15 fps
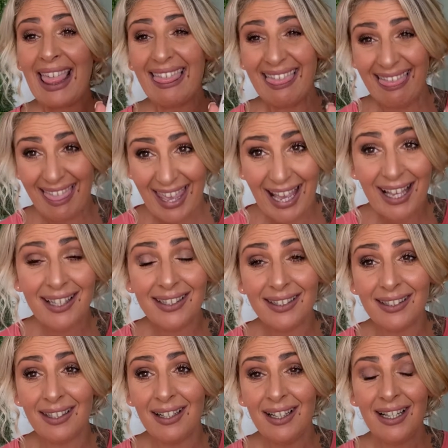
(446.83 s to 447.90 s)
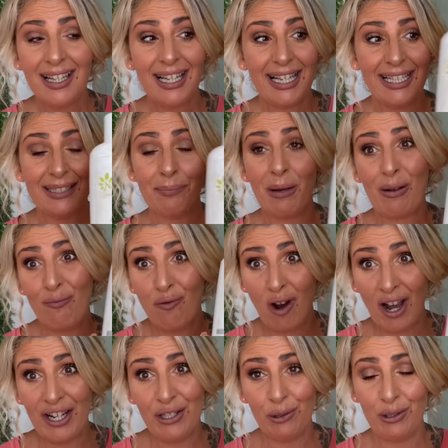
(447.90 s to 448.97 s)
This is my
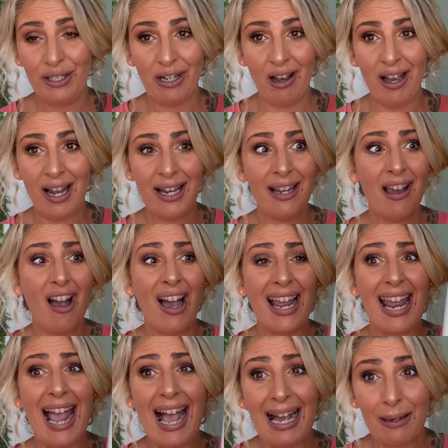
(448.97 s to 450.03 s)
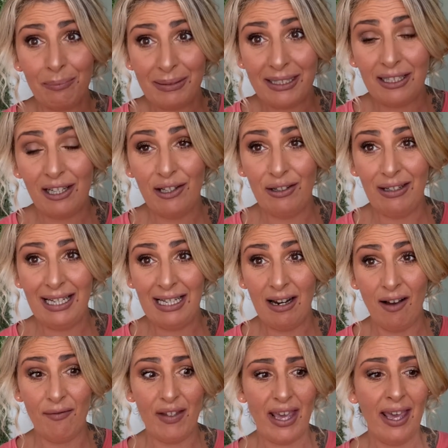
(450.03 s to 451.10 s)
ride or die. I absolutely
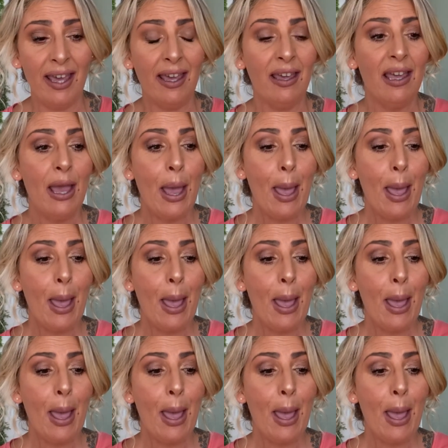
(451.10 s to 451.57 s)
love it.